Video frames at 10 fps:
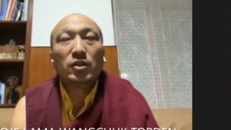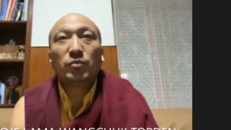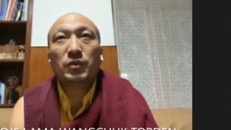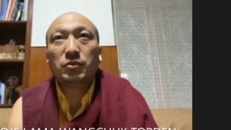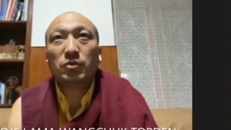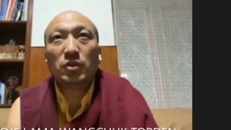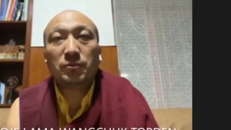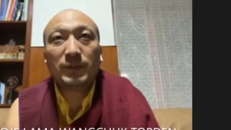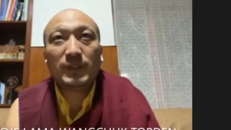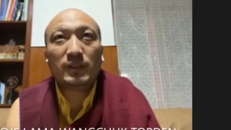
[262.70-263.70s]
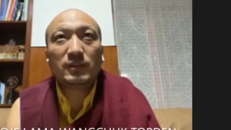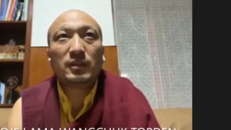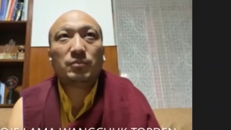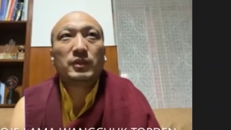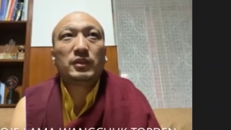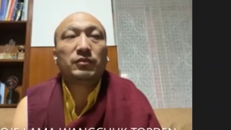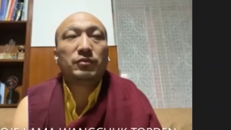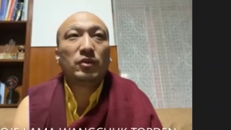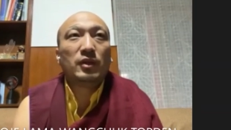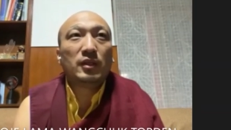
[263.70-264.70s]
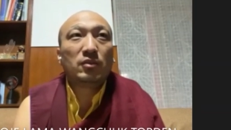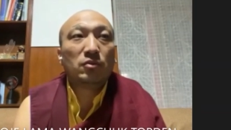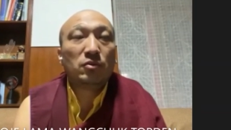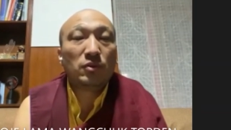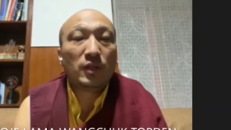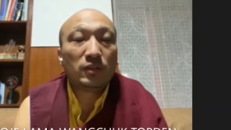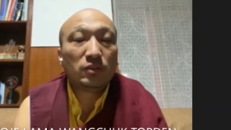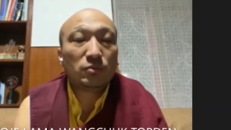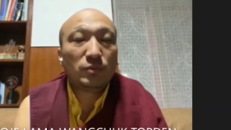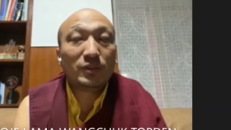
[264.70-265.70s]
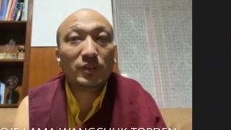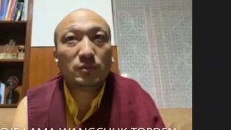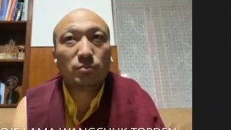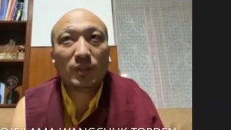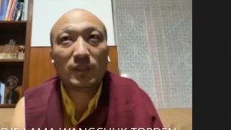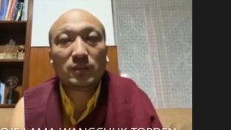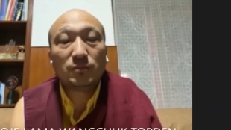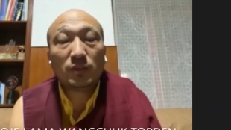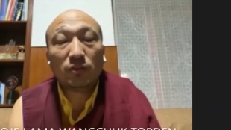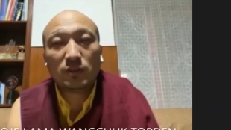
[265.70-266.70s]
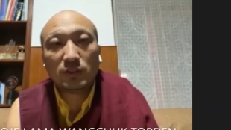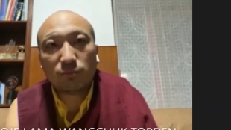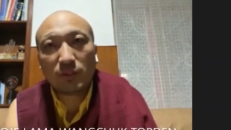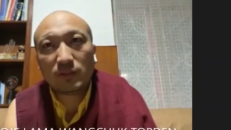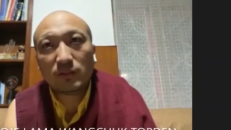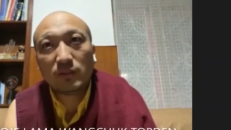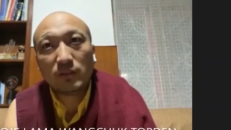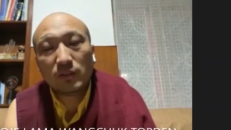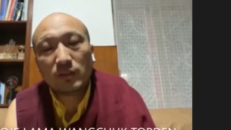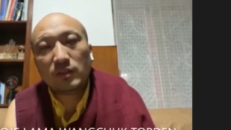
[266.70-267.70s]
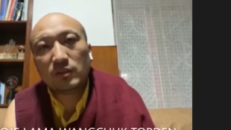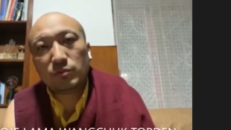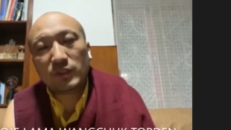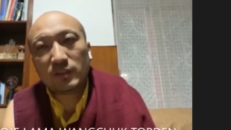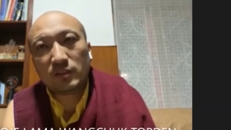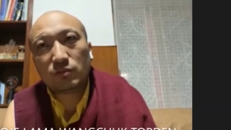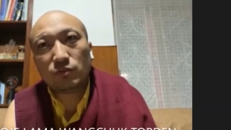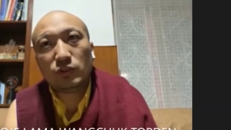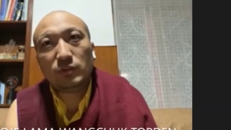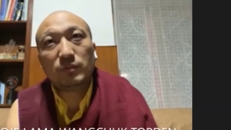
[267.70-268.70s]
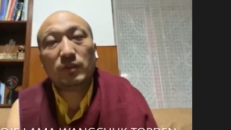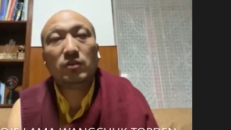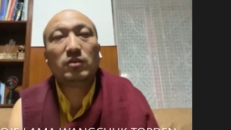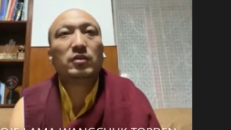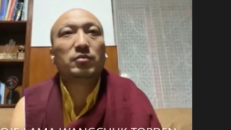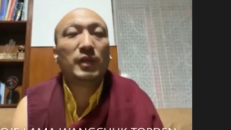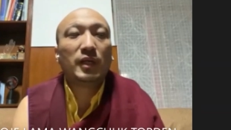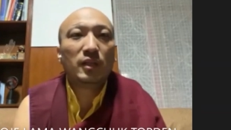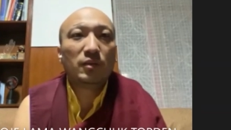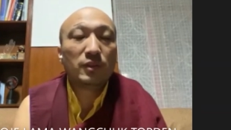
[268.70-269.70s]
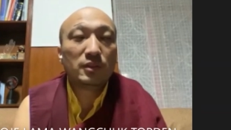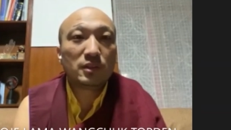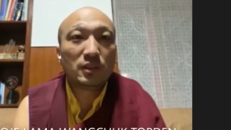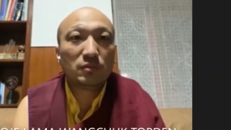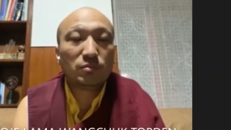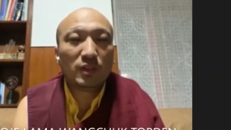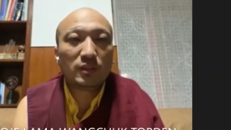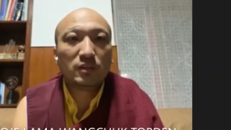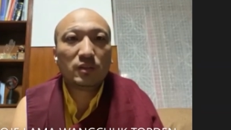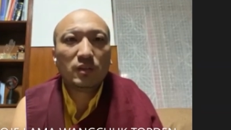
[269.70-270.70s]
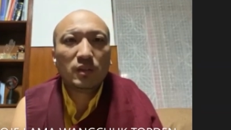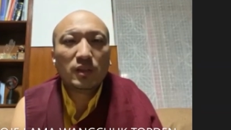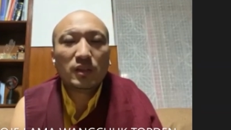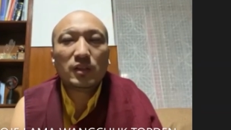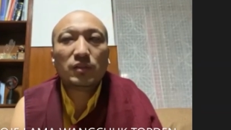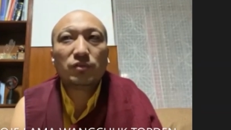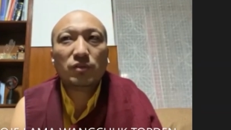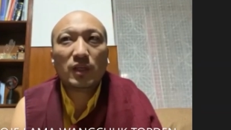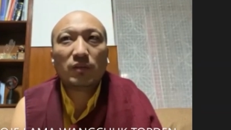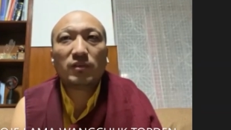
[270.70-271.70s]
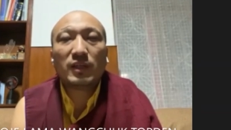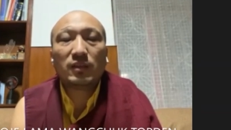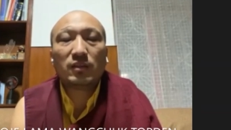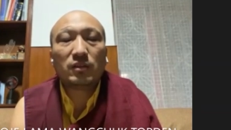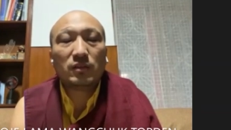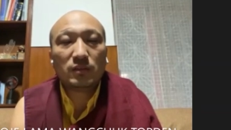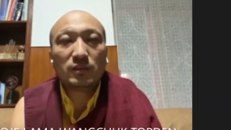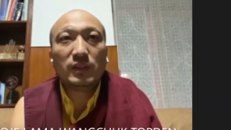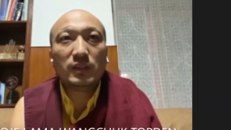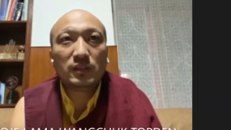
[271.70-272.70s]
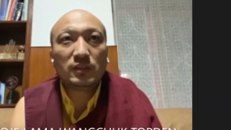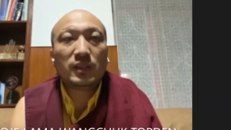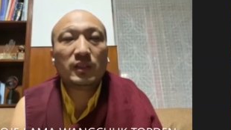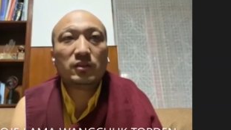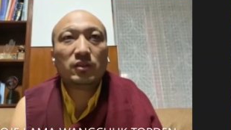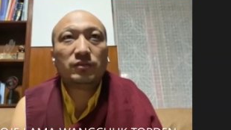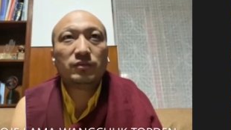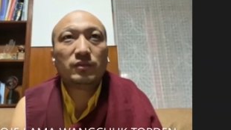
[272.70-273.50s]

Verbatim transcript: when you are wearing something, if you are like, oh, I need to wear this brand, but not this brand. This brand is too cheap. Ah, oh, my level is this brand. If you have like this kind of